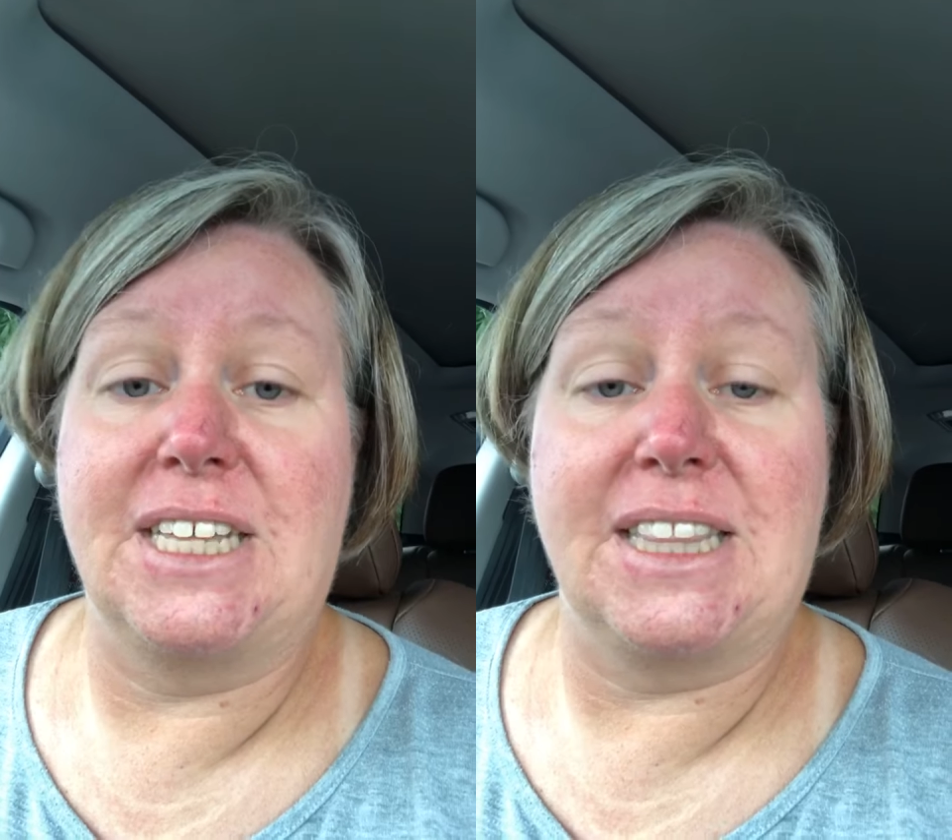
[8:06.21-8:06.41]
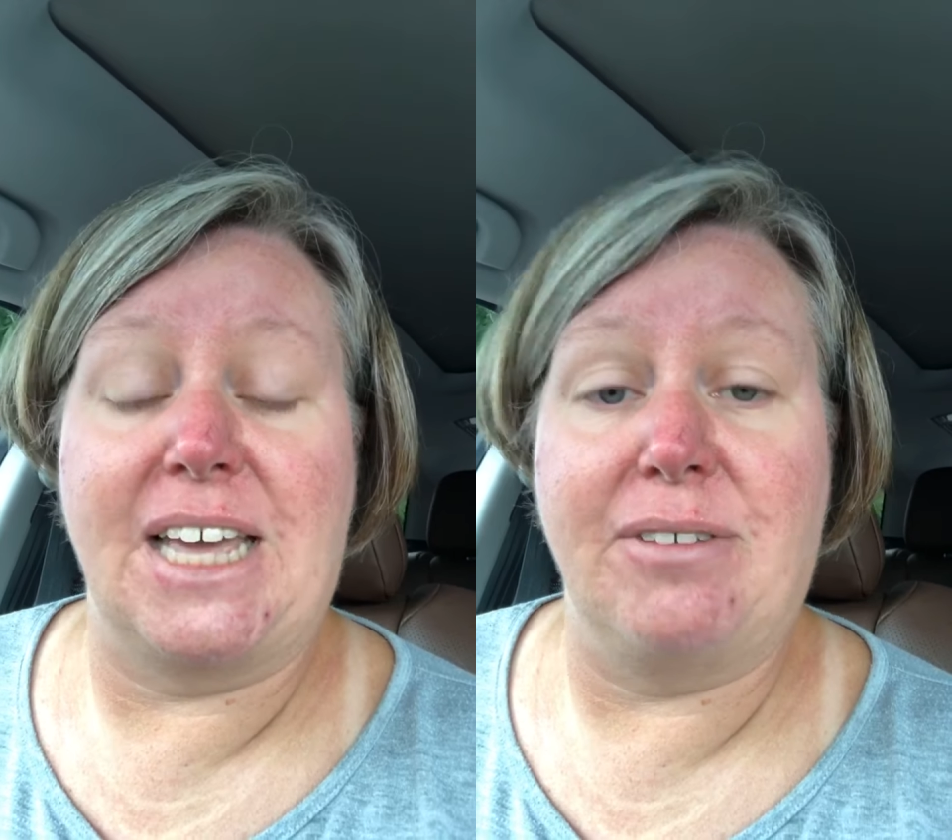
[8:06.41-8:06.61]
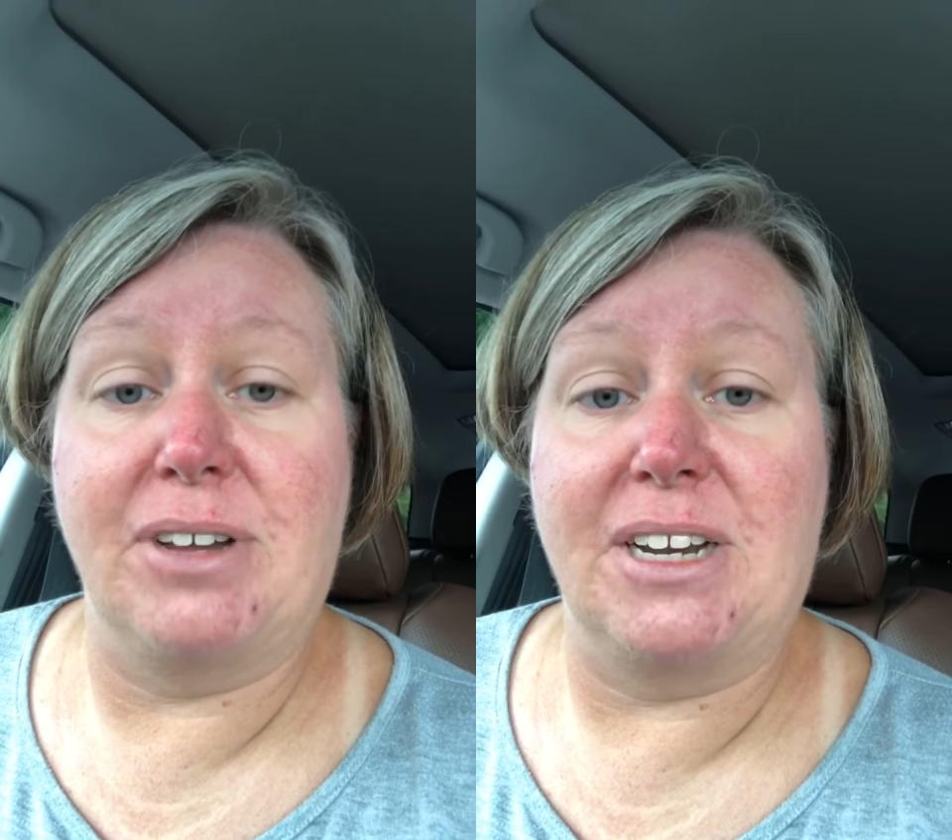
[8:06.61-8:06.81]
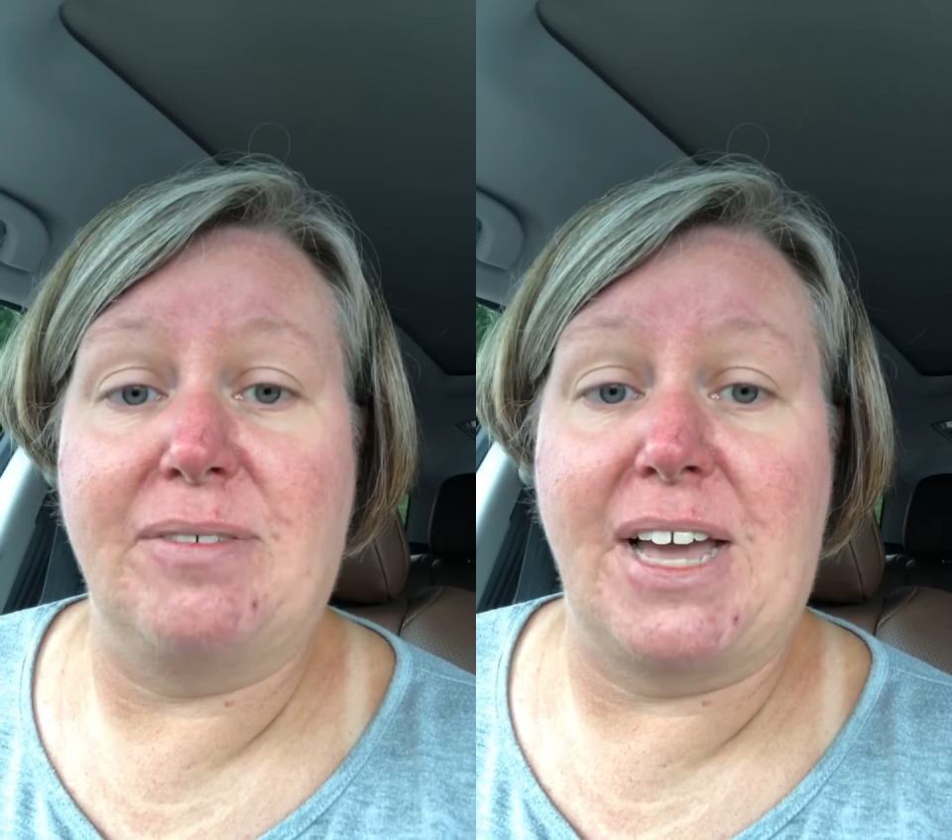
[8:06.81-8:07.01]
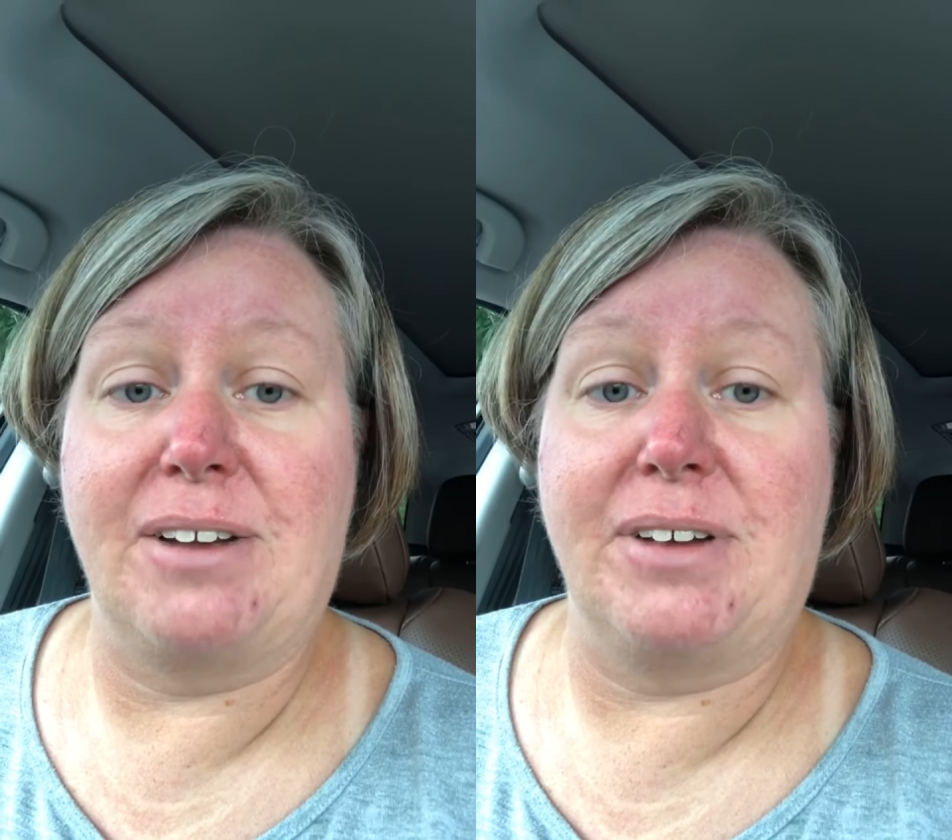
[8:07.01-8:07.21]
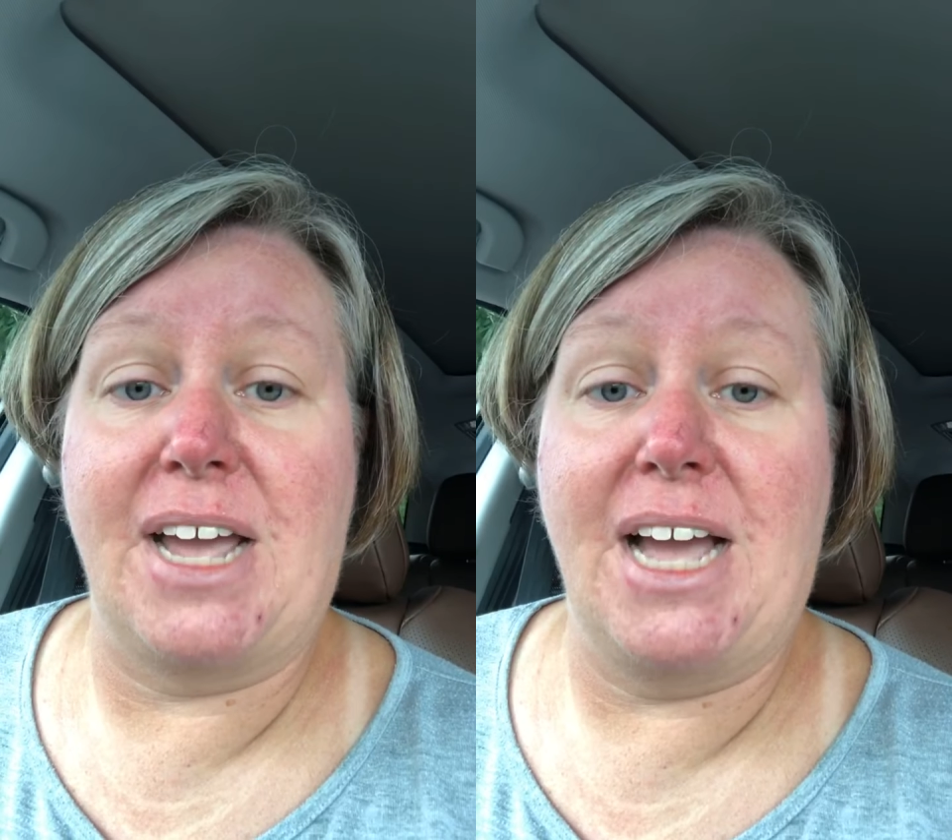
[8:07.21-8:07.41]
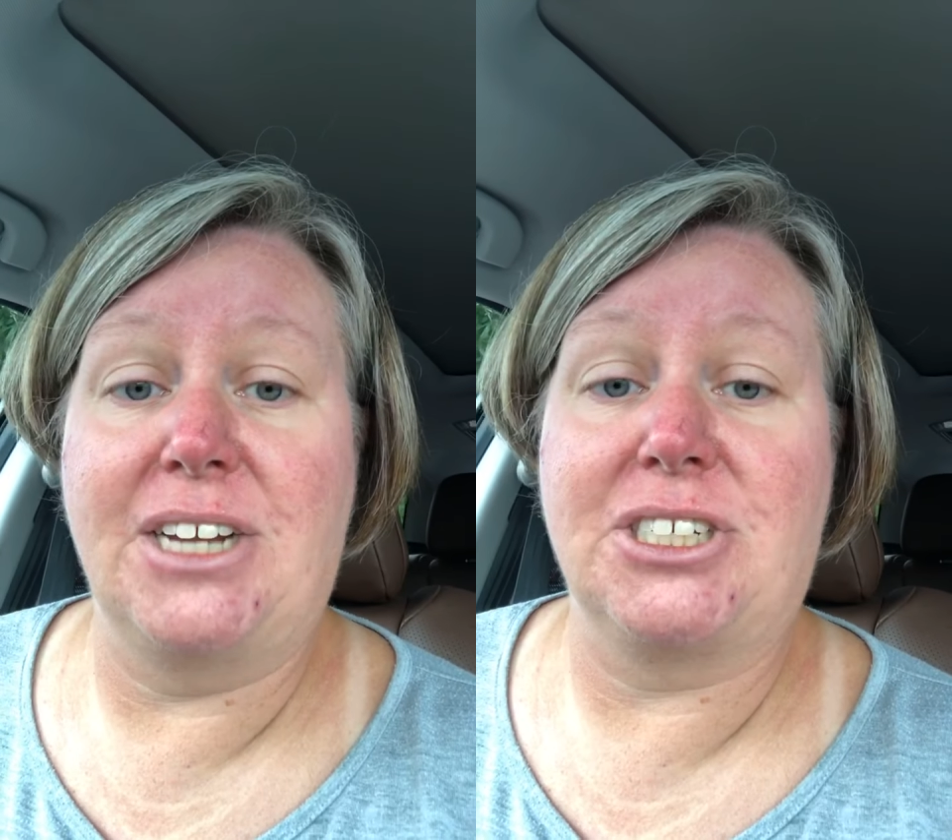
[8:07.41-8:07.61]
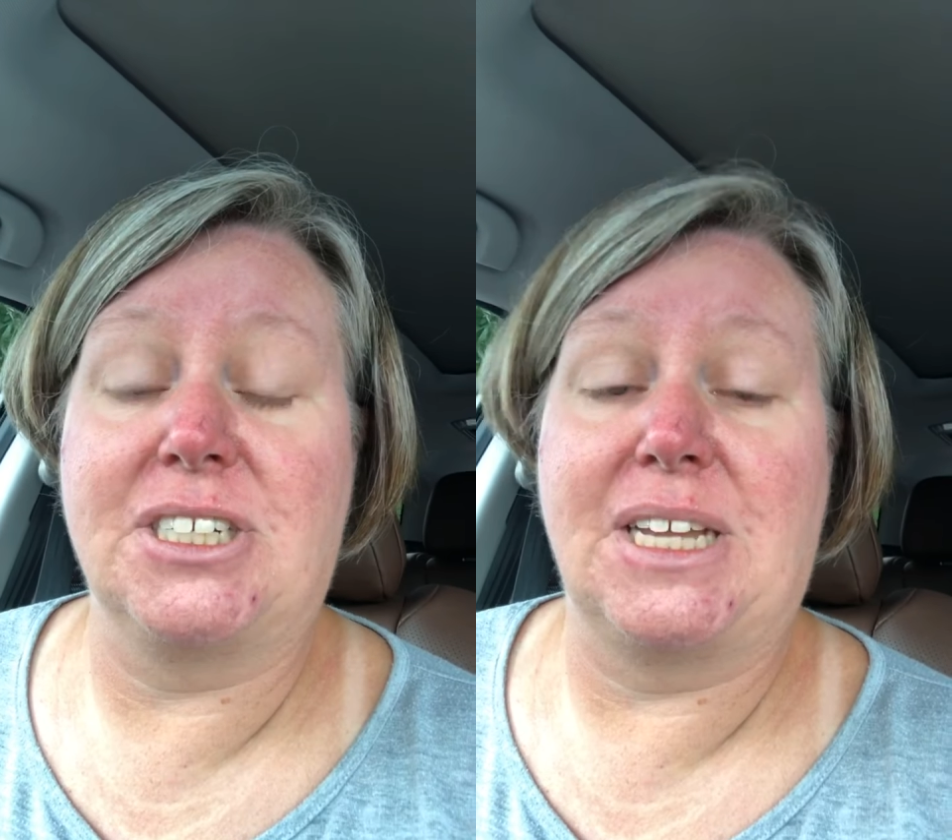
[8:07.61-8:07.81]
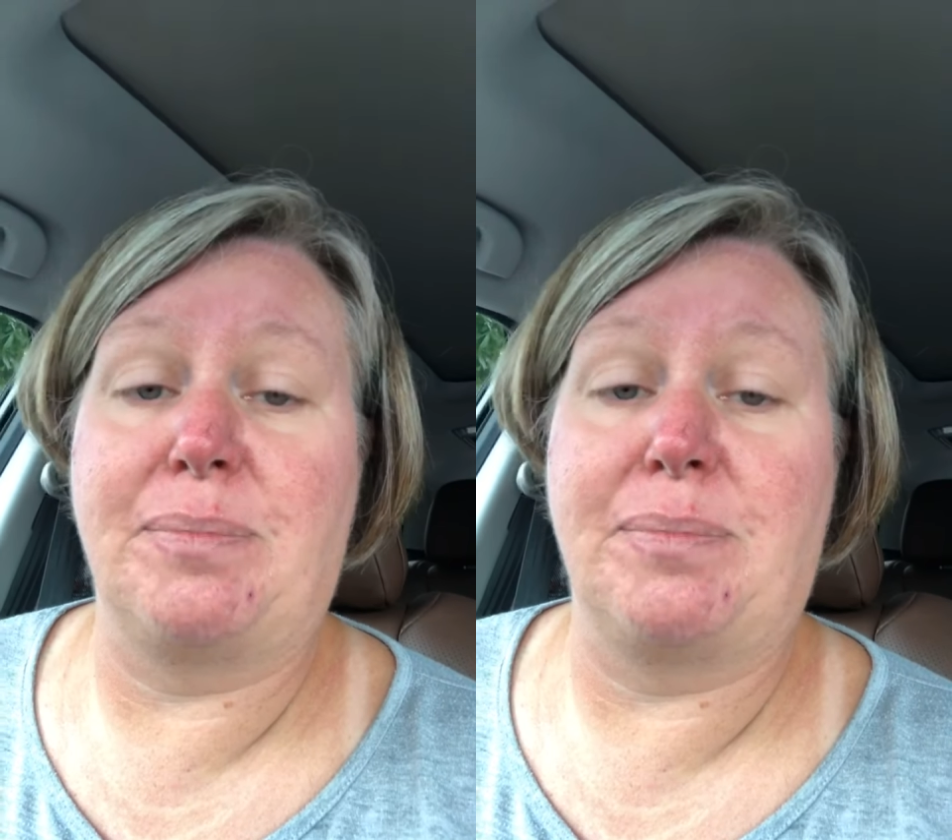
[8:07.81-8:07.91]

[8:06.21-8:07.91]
that they wouldn't have had a reaction,